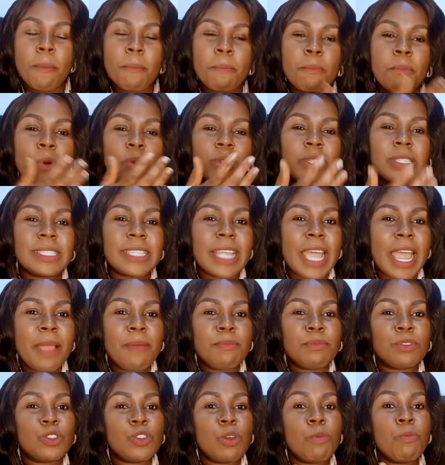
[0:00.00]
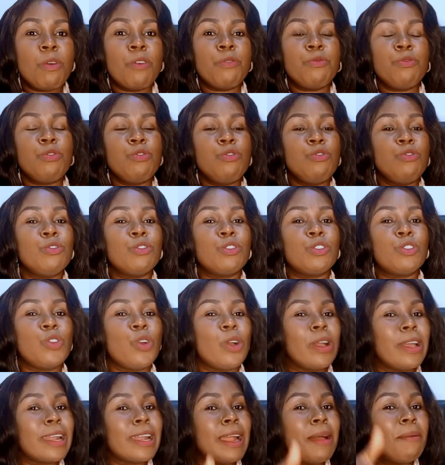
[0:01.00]
Most times, some of you use
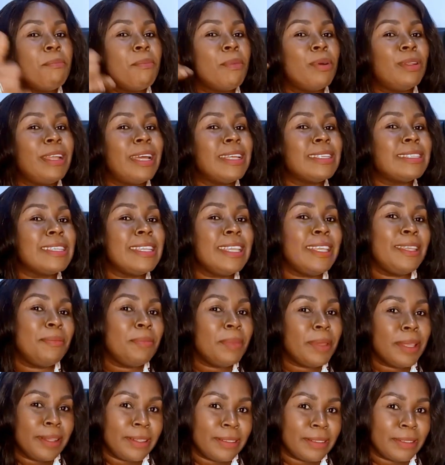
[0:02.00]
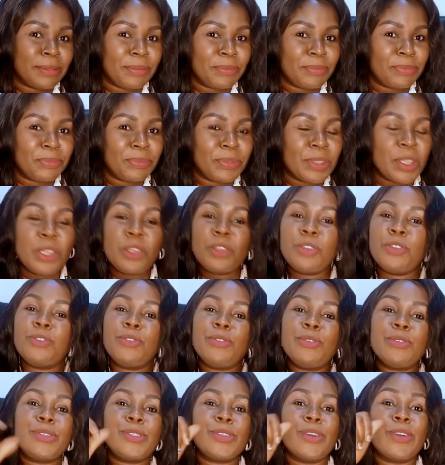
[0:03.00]
your grandmother's email,
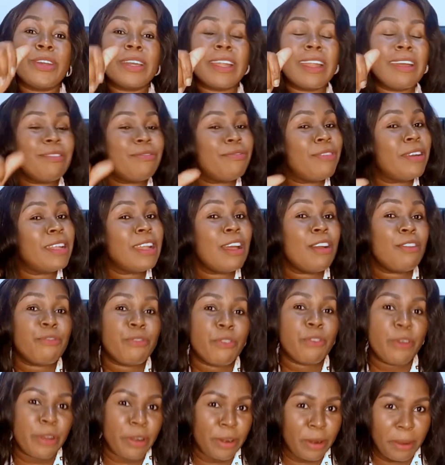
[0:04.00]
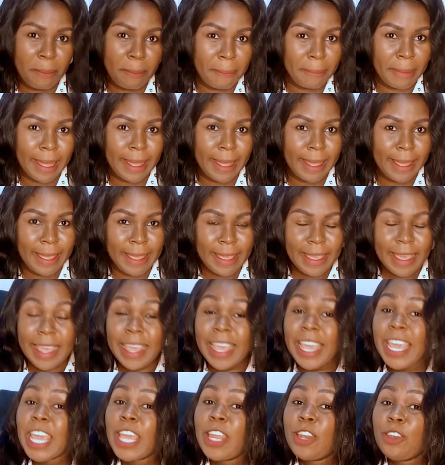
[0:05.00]
you use your grandfather's phone number
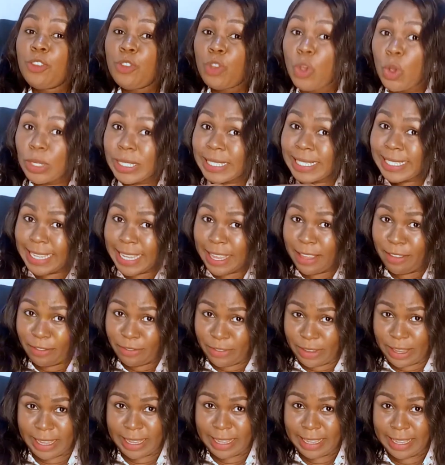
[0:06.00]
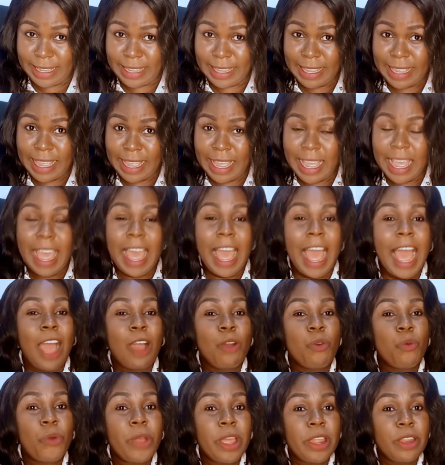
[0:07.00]
in your CV,
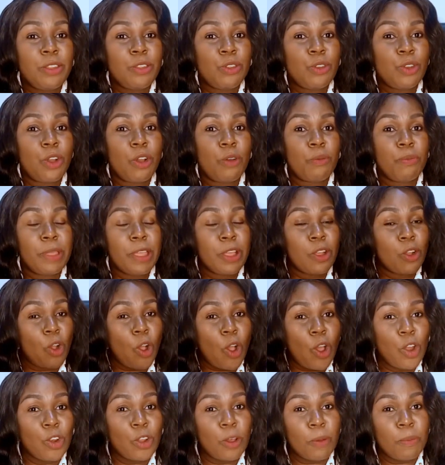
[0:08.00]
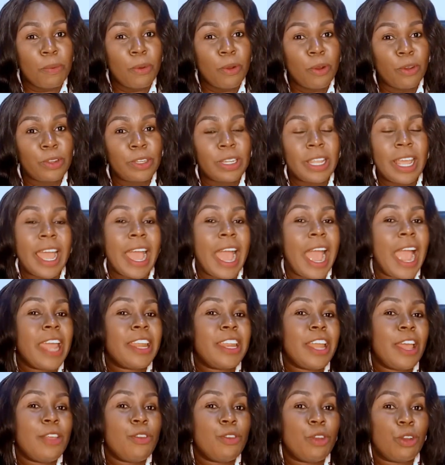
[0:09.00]
and when you're being called upon,
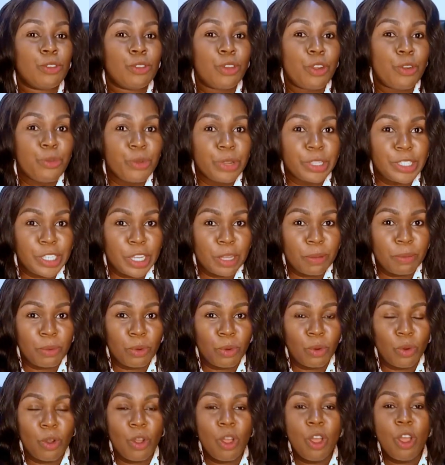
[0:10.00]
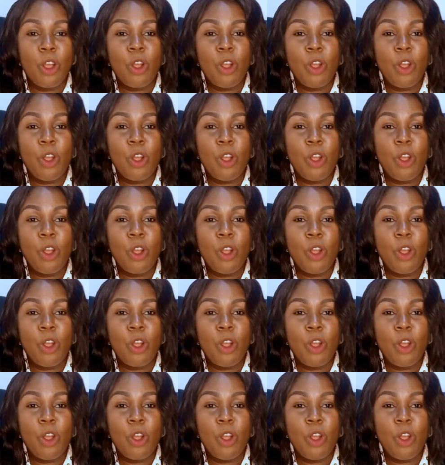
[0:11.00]
either you're not reachable